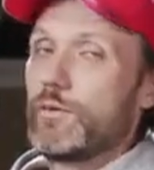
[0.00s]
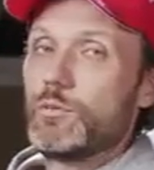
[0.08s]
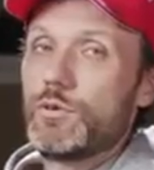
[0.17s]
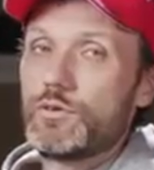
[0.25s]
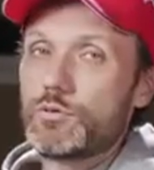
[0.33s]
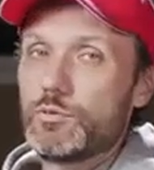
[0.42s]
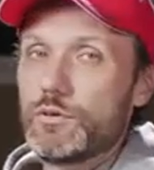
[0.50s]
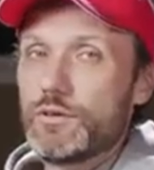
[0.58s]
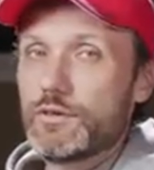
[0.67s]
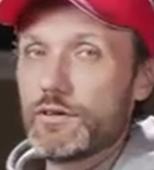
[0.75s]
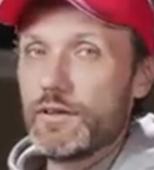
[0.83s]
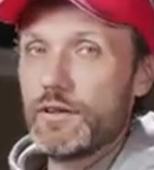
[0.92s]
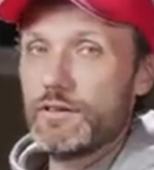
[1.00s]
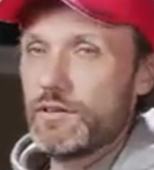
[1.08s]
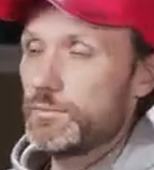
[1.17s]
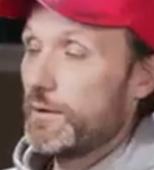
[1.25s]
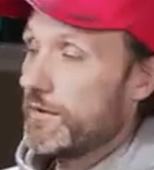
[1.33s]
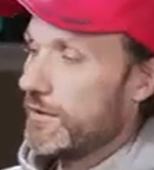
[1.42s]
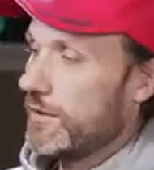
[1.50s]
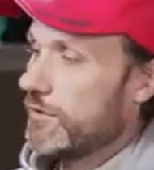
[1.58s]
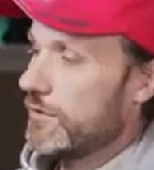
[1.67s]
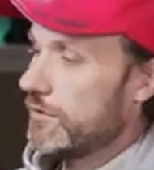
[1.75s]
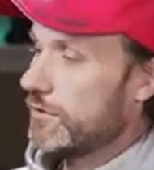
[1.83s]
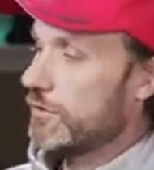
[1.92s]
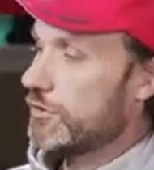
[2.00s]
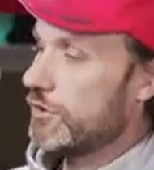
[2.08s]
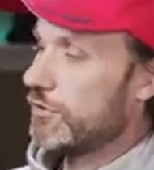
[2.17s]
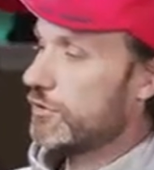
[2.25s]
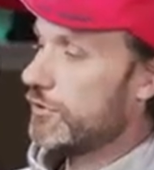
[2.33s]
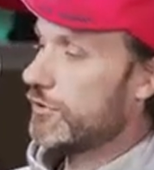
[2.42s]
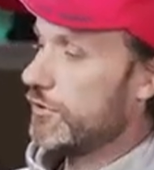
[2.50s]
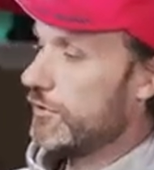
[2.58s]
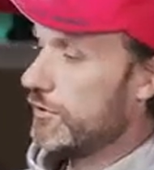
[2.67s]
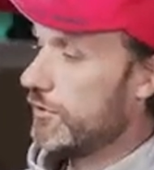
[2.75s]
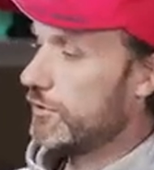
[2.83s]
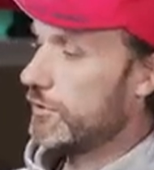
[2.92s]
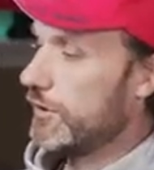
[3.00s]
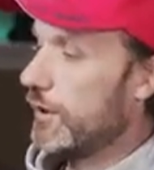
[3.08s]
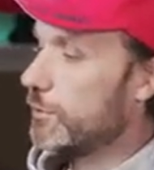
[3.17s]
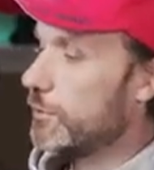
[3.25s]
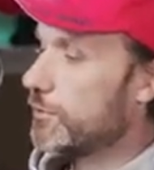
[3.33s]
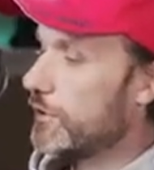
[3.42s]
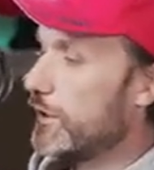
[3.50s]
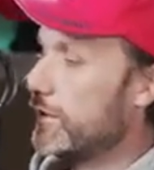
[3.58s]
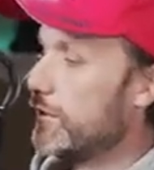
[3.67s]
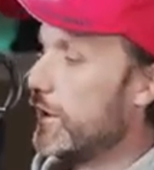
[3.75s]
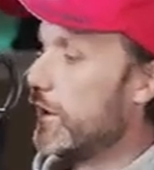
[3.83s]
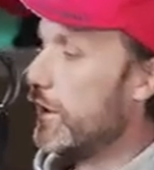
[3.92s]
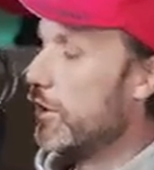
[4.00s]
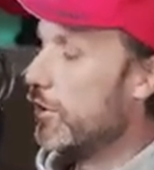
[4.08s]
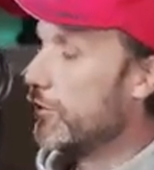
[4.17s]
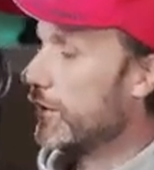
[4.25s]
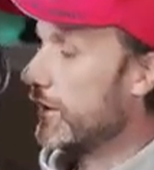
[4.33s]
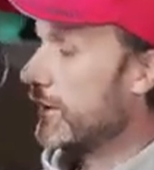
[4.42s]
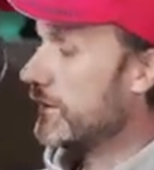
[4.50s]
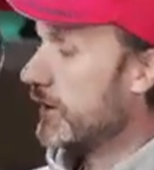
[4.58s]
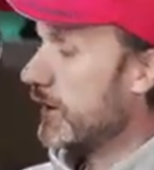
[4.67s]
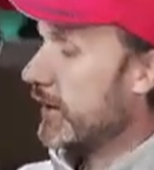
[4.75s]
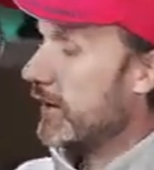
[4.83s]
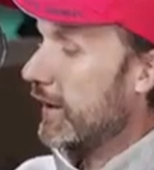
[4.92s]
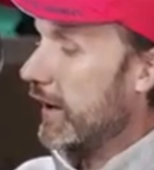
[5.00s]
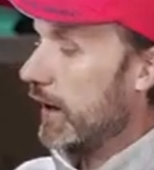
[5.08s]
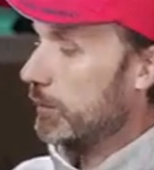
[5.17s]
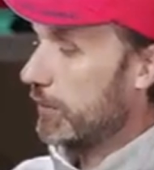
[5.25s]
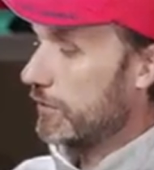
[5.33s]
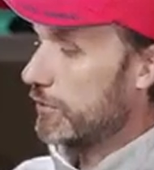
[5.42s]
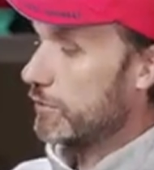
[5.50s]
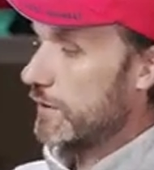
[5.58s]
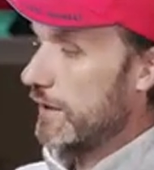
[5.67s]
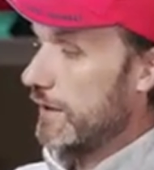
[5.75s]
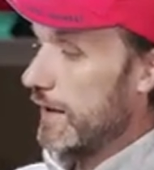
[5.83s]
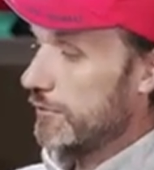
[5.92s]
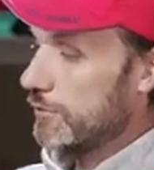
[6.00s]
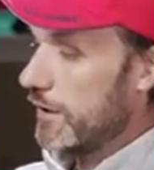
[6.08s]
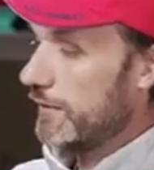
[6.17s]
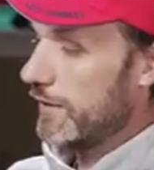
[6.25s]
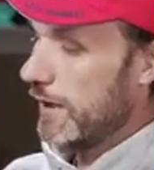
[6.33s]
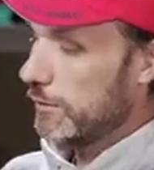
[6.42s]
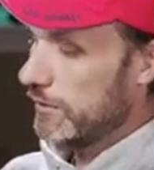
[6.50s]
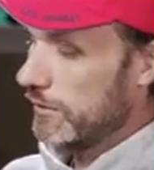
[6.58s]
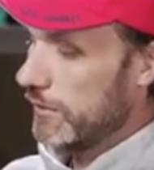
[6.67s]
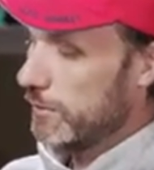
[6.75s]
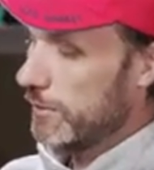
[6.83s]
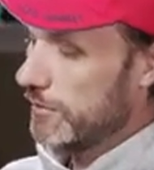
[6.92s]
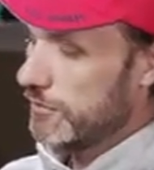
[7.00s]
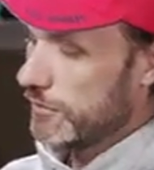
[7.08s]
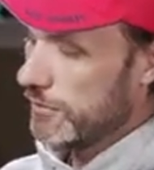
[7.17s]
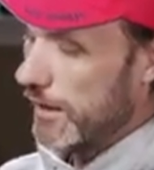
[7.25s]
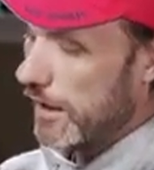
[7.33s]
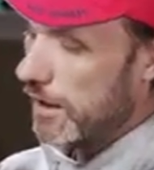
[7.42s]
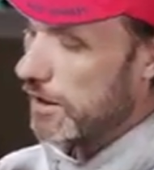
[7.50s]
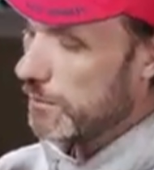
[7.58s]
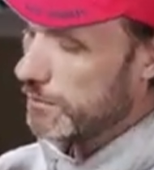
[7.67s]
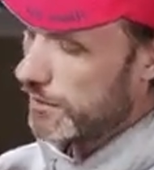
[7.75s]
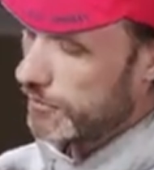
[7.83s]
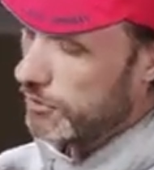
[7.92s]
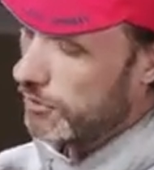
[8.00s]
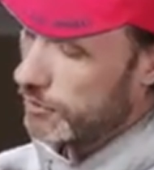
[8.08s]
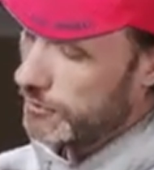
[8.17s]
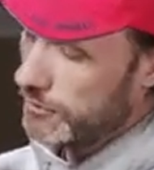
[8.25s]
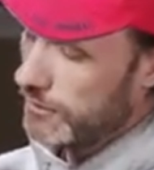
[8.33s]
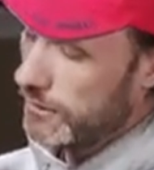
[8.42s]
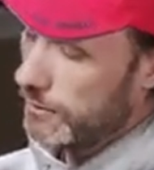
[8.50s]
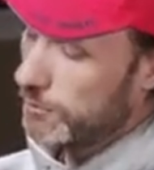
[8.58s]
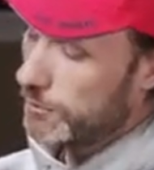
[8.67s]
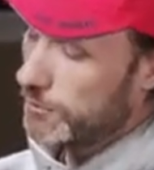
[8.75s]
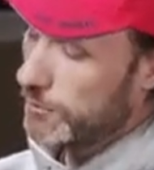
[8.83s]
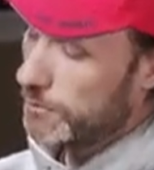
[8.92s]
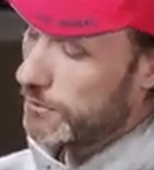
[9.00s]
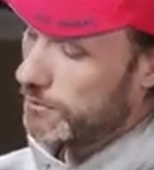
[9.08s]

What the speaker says: which would just makes it easier on your shoulders and on your elbows kind of holding it, because you kind of have to have it out a little bit. So the arm that's holding the gimbal from